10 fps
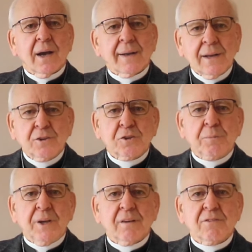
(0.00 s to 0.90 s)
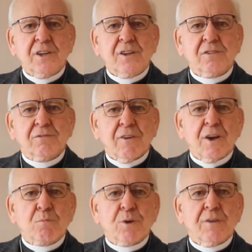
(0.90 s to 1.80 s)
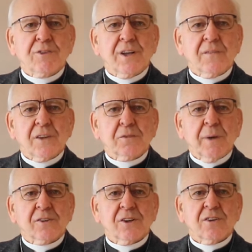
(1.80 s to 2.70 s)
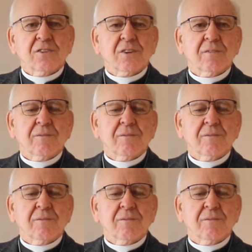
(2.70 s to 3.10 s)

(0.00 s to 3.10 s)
I'd like to speak of these very briefly in this message.